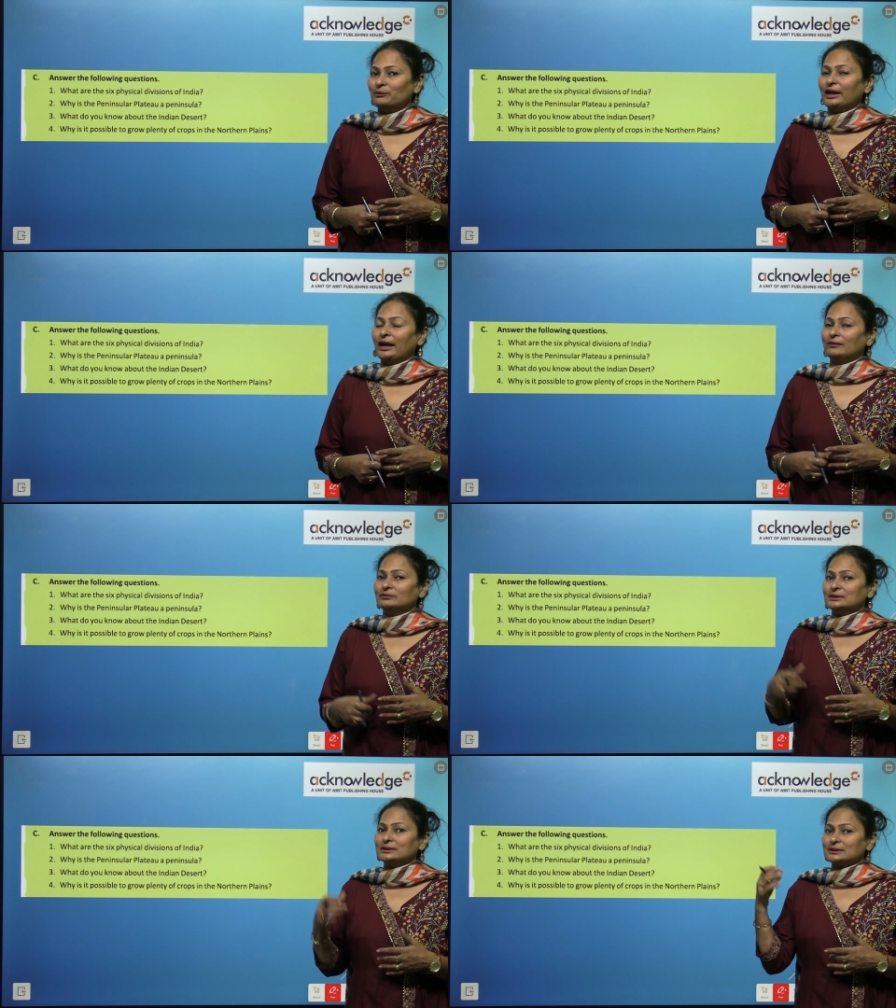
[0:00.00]
We have
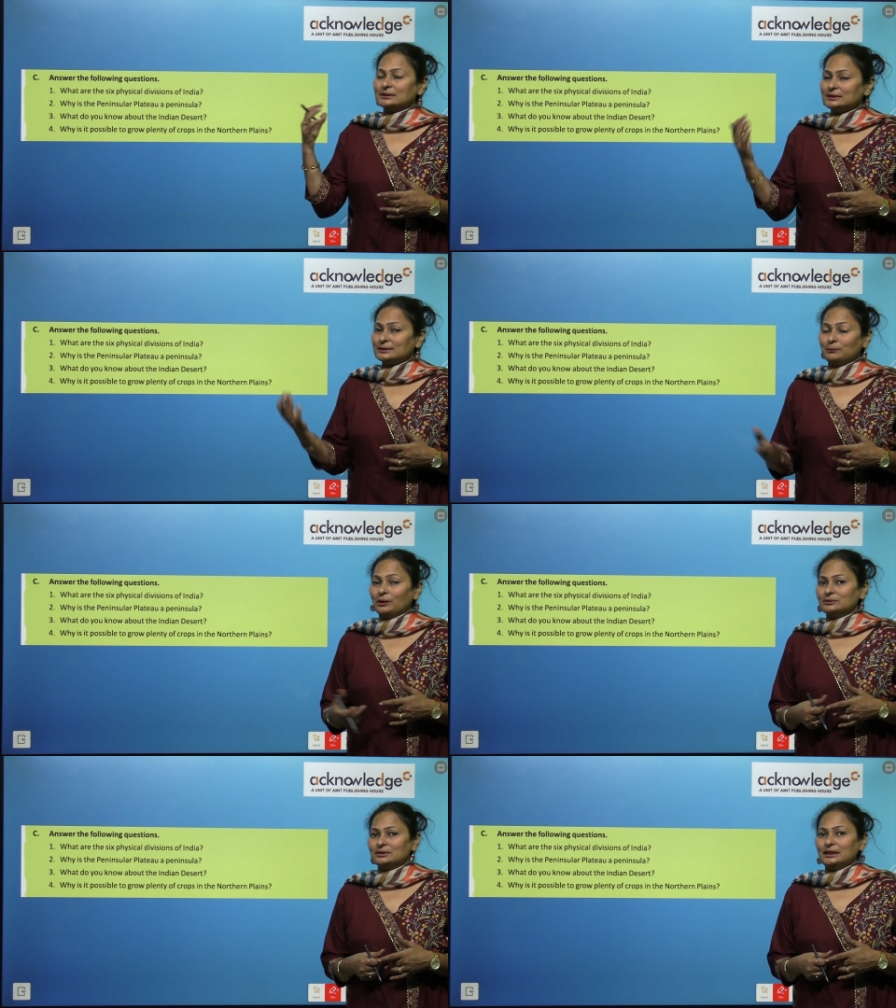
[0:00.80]
discussed
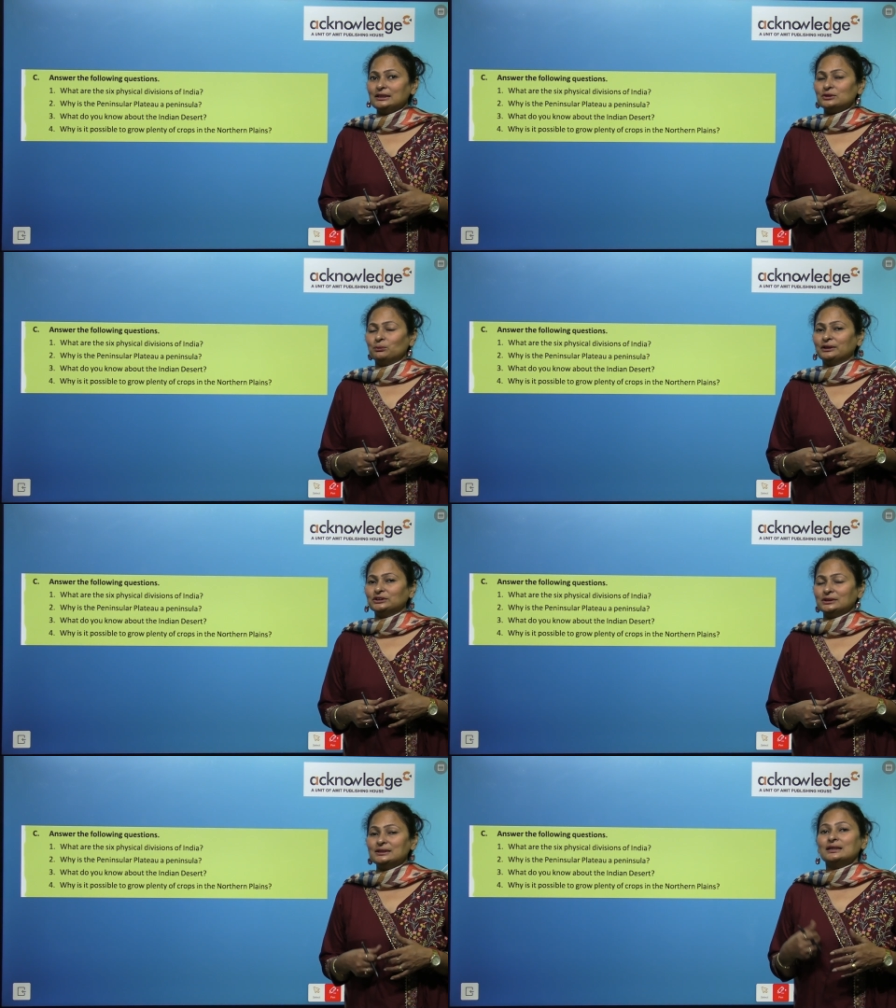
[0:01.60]
about these
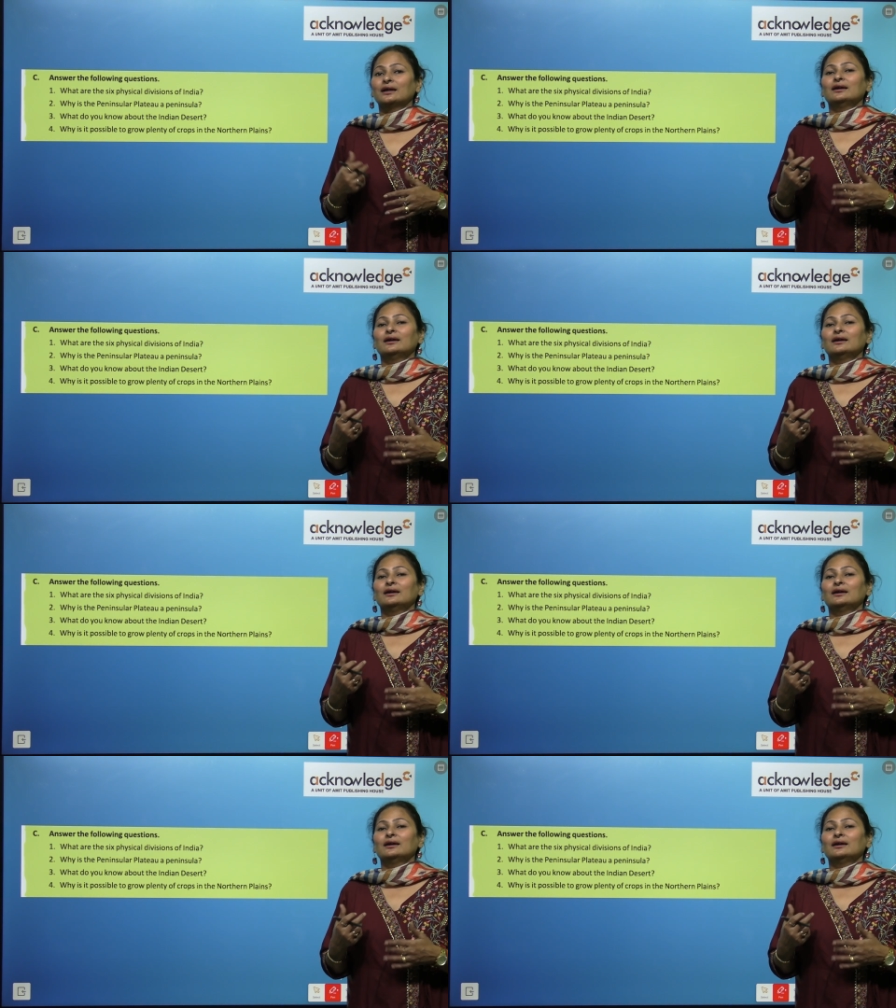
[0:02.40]
questions